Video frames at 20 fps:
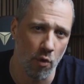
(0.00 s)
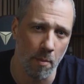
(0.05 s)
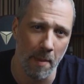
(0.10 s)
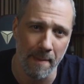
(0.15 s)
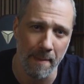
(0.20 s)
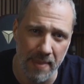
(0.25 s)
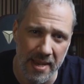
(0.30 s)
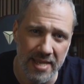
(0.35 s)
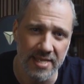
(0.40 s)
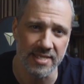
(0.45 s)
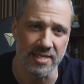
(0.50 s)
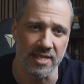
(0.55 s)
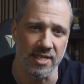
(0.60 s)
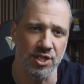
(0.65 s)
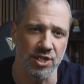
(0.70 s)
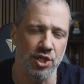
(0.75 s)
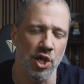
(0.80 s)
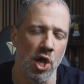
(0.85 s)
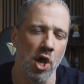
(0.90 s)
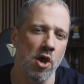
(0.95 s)
for my
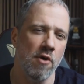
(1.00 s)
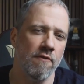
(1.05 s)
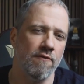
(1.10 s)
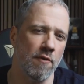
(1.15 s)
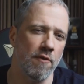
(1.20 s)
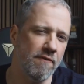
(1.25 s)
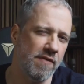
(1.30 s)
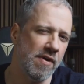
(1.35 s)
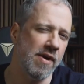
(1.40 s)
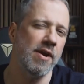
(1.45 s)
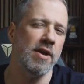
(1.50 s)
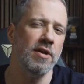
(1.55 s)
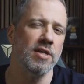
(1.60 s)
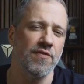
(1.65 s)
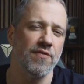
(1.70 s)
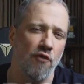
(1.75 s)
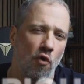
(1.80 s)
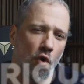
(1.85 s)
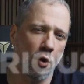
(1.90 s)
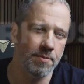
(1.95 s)
business from various
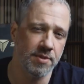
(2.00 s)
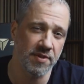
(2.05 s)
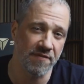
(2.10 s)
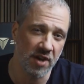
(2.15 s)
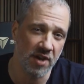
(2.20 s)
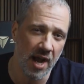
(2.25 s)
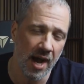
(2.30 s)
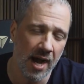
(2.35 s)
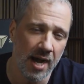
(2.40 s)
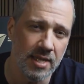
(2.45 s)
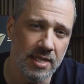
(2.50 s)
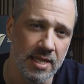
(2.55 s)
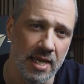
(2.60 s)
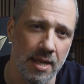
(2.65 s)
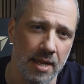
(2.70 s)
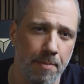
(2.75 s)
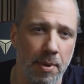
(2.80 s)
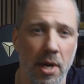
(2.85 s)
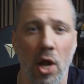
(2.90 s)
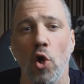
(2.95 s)
forms of
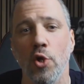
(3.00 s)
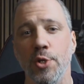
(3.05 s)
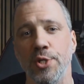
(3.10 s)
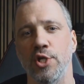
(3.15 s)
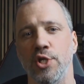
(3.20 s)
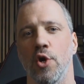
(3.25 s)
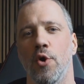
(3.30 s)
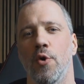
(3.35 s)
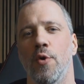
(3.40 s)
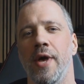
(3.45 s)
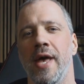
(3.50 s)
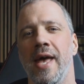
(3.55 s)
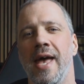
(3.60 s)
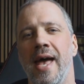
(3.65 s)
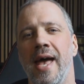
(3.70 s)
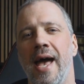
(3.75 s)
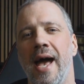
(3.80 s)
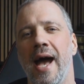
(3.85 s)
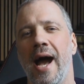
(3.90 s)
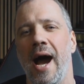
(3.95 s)
content, but also
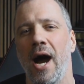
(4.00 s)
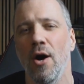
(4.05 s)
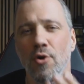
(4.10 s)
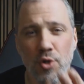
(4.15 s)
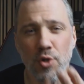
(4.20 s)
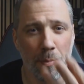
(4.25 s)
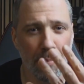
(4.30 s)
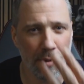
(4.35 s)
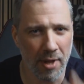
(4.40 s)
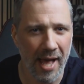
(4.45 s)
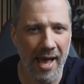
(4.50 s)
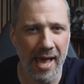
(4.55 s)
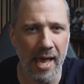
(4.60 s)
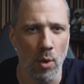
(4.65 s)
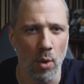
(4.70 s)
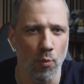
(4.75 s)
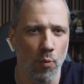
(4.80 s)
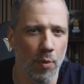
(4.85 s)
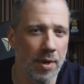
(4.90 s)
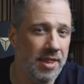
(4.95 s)
how to apply
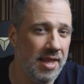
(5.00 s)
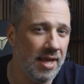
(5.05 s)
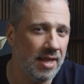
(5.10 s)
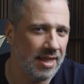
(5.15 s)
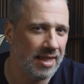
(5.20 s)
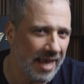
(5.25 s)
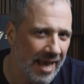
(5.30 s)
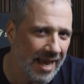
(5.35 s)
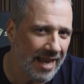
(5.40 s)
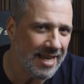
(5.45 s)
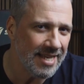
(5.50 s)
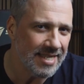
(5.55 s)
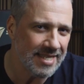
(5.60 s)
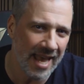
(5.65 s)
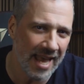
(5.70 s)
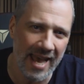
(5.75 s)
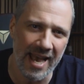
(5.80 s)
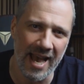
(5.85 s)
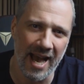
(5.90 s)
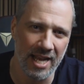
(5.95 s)
it with the latest
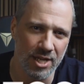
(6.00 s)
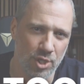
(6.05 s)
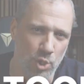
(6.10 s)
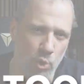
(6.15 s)
AI